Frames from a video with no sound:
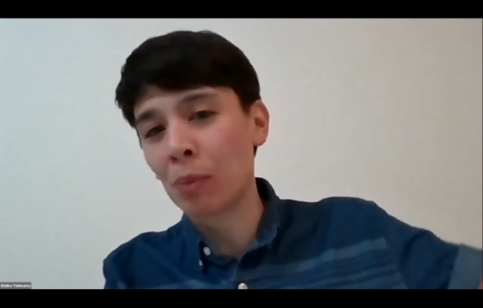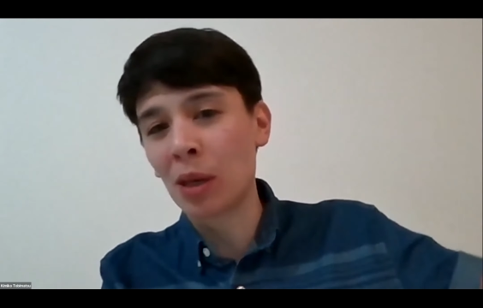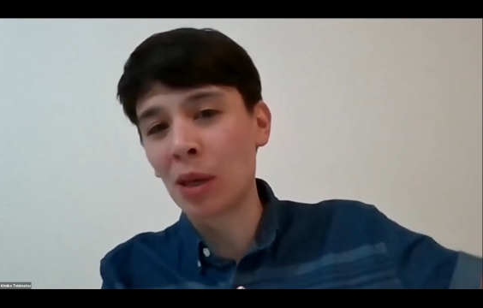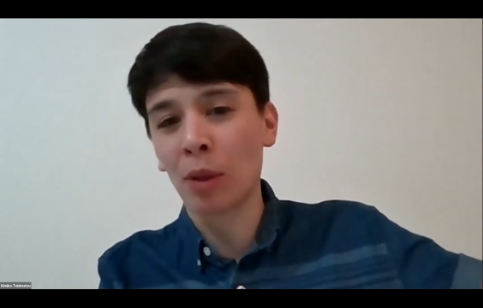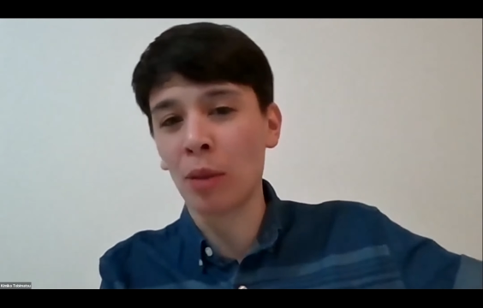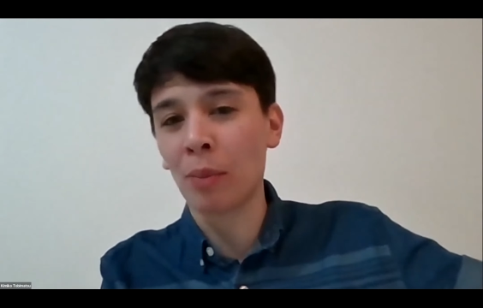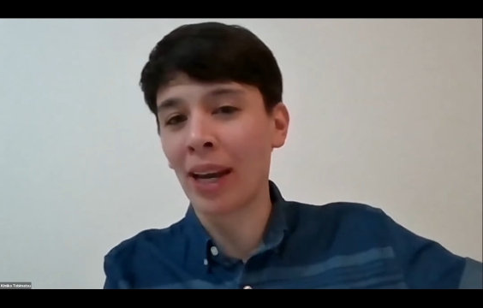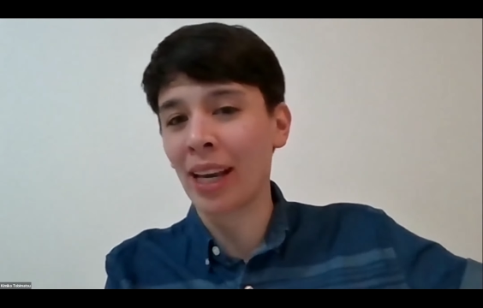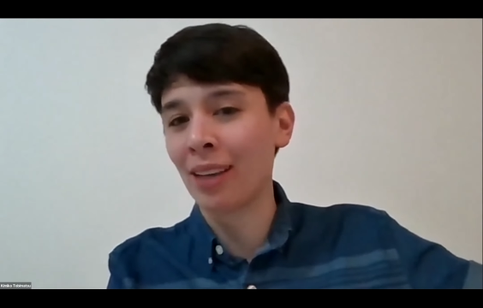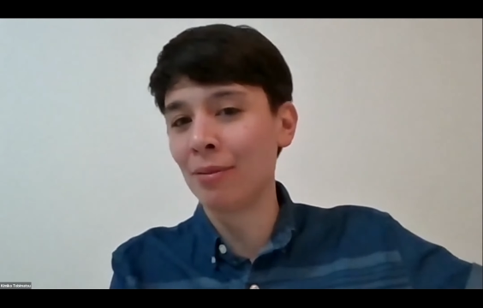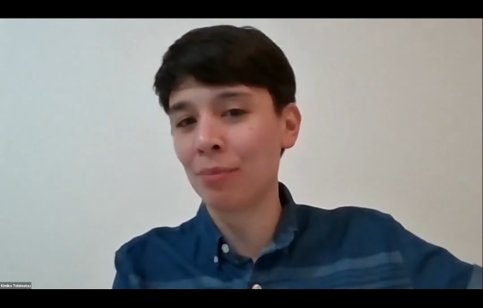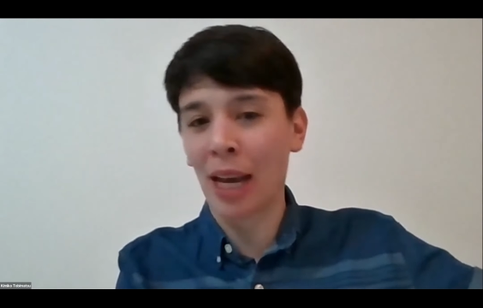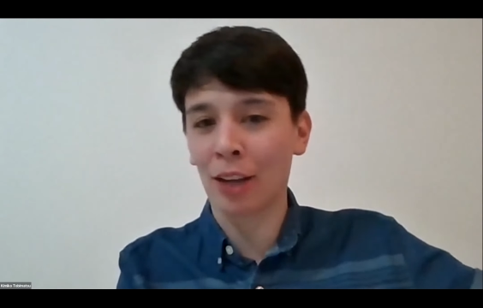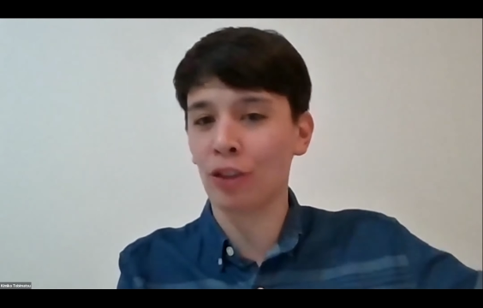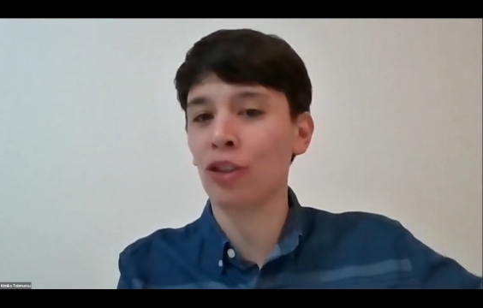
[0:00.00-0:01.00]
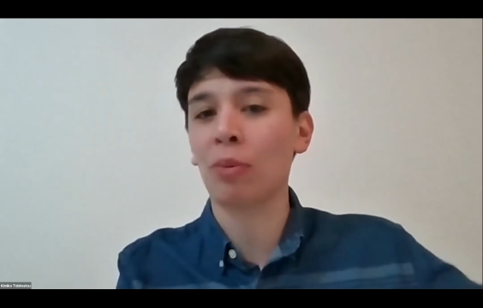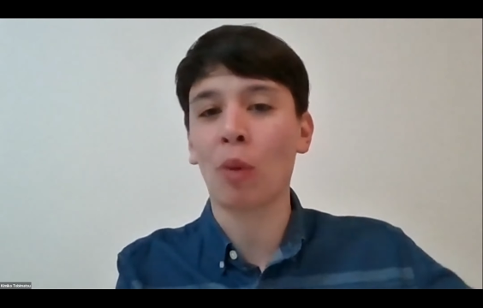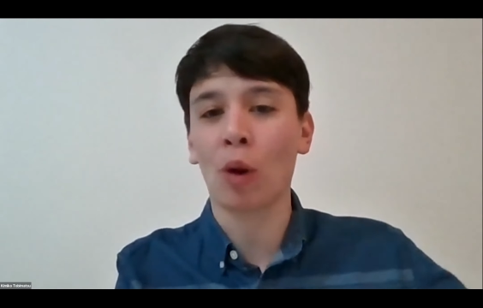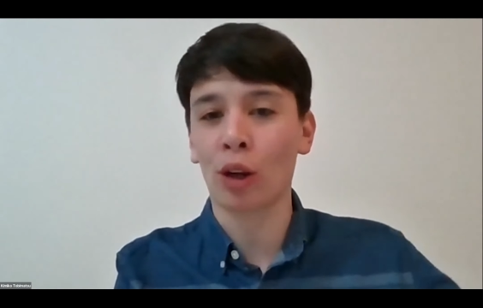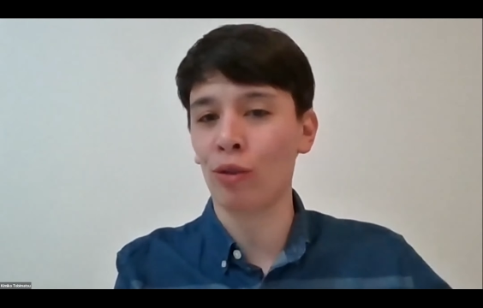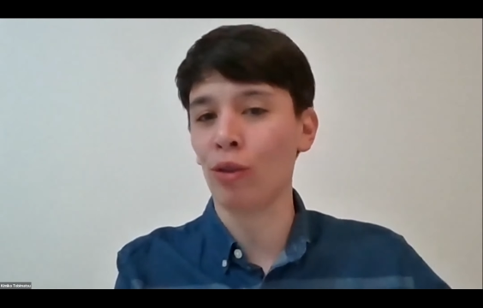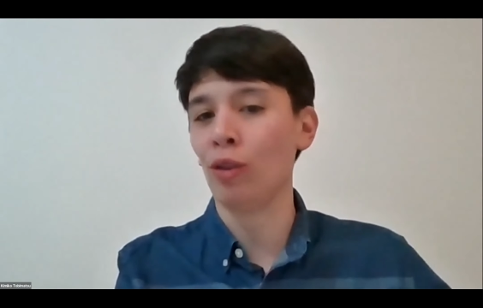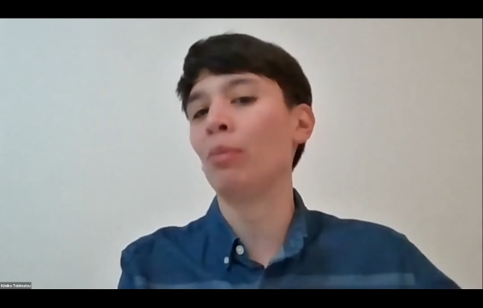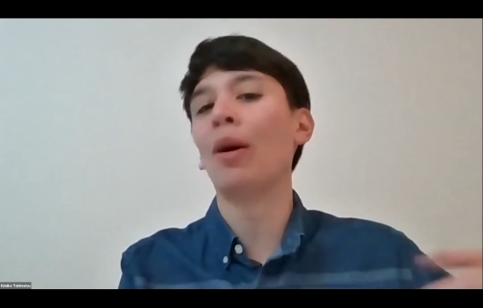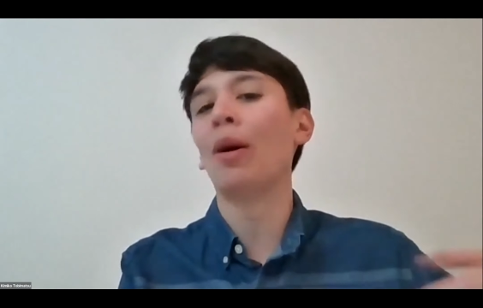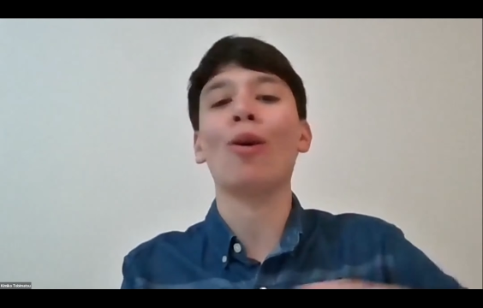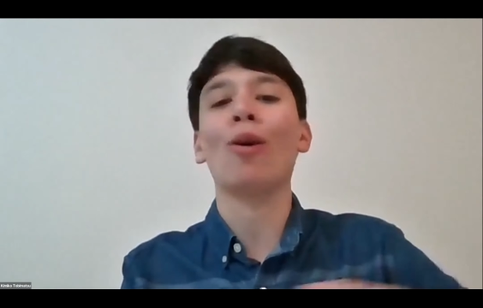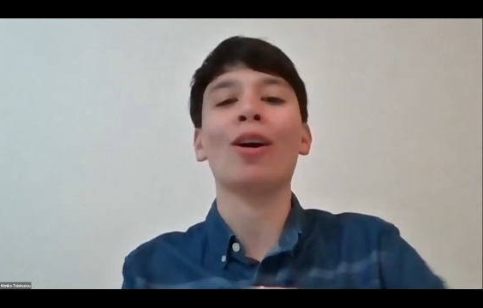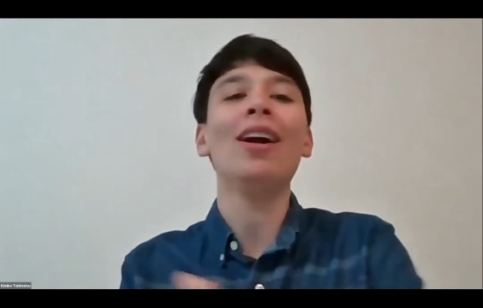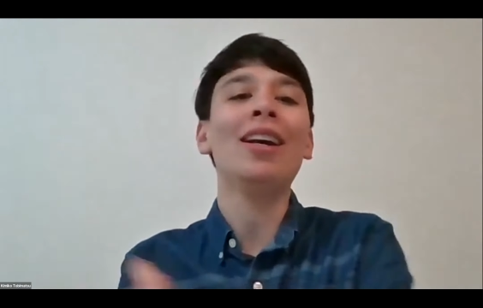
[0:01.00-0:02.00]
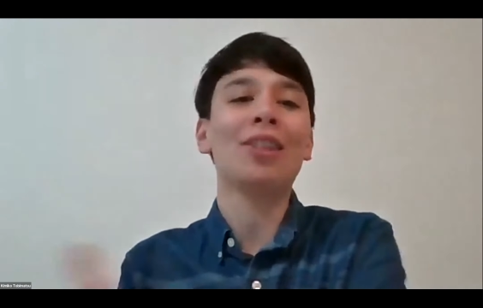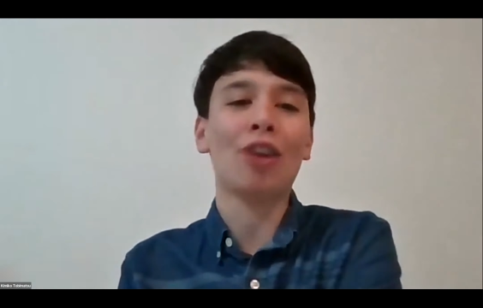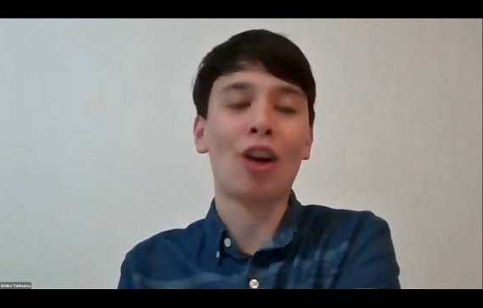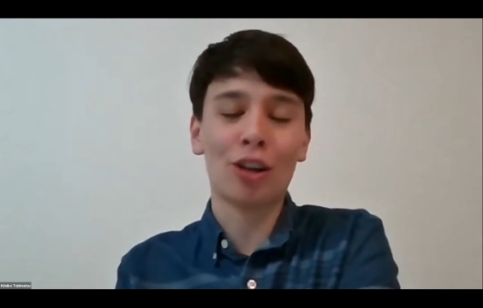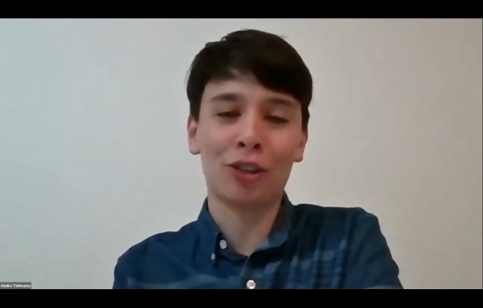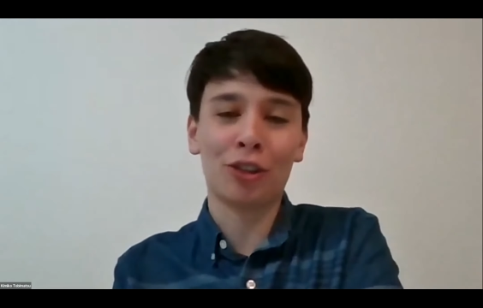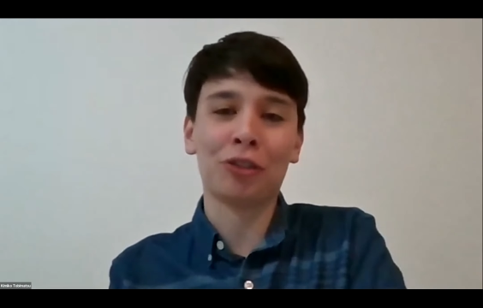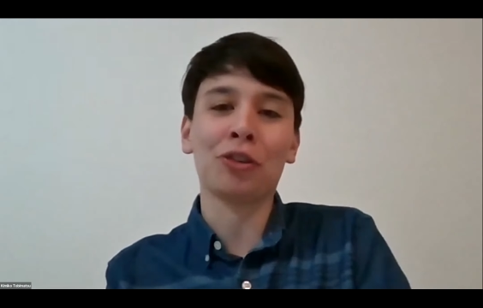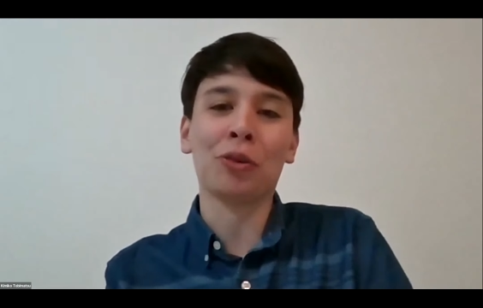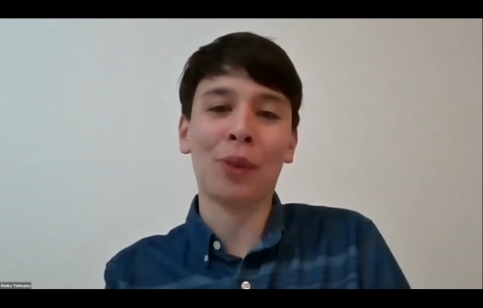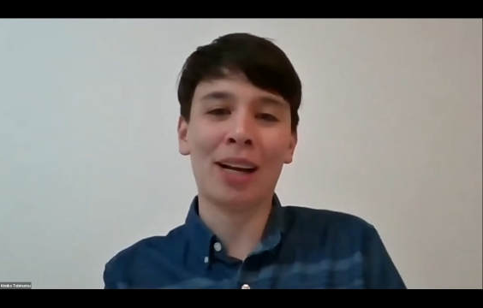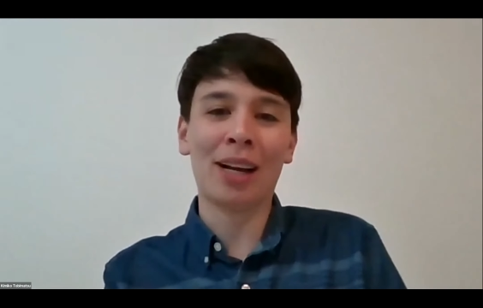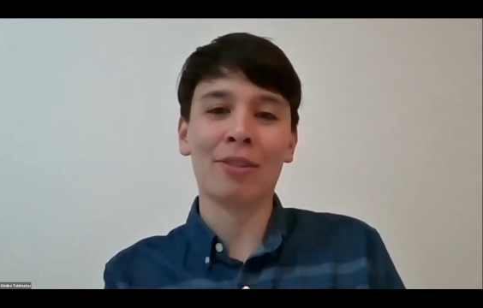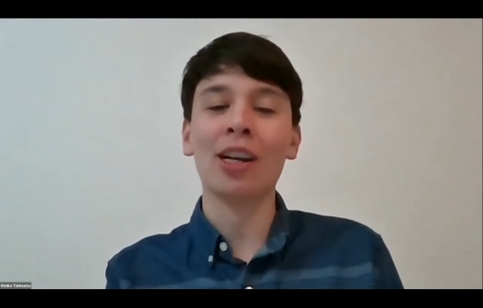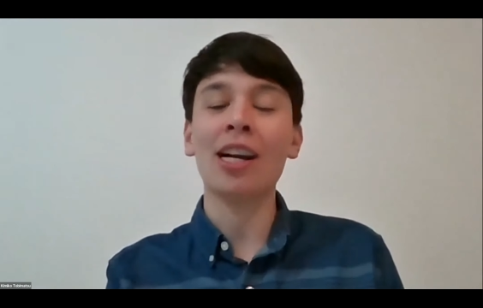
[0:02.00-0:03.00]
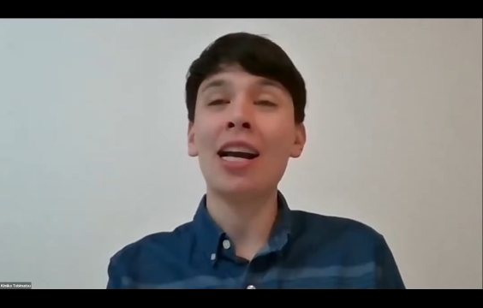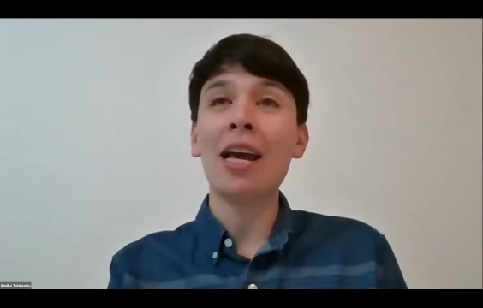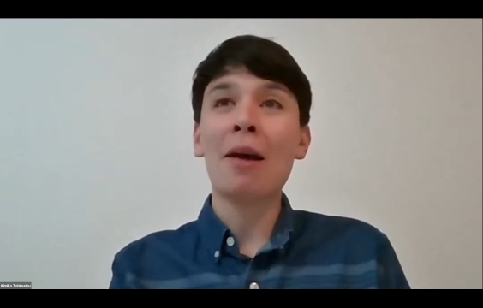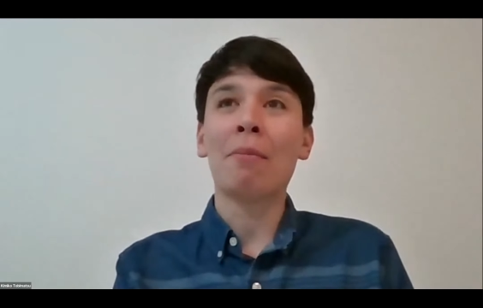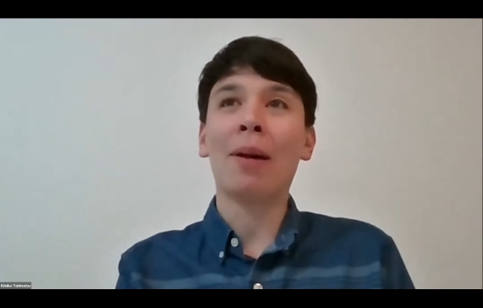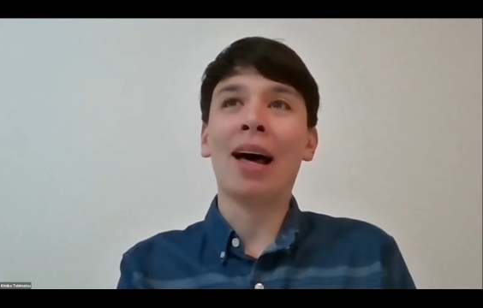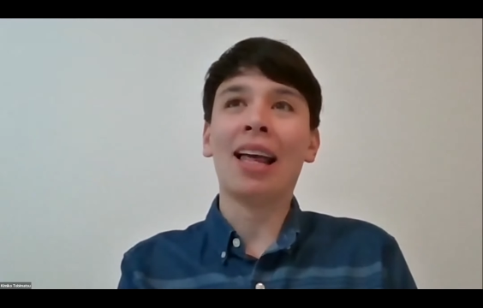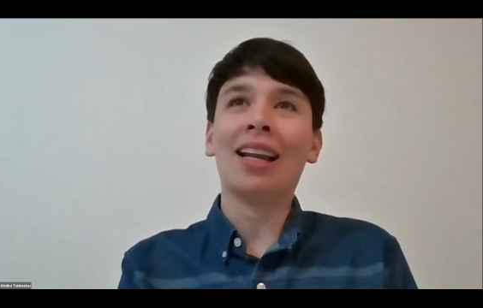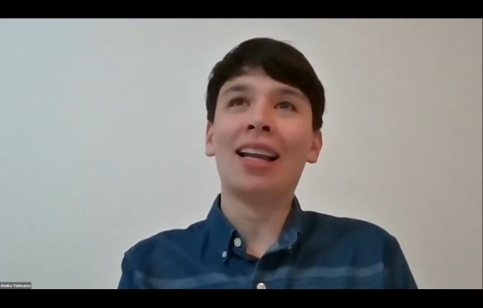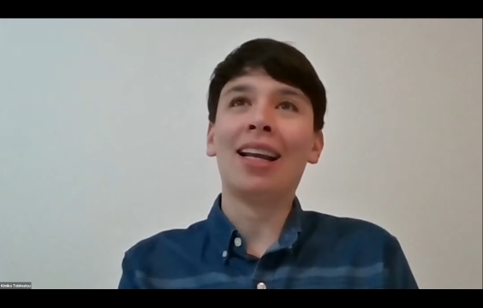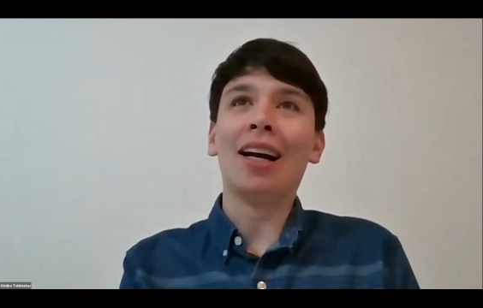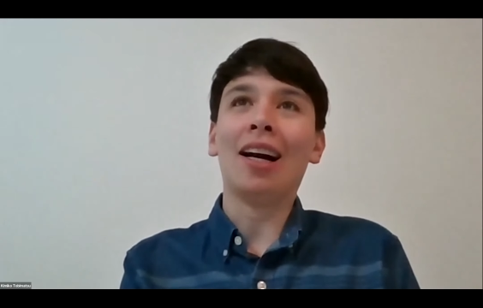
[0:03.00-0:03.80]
people in my cancer support group or doctors or whatever, but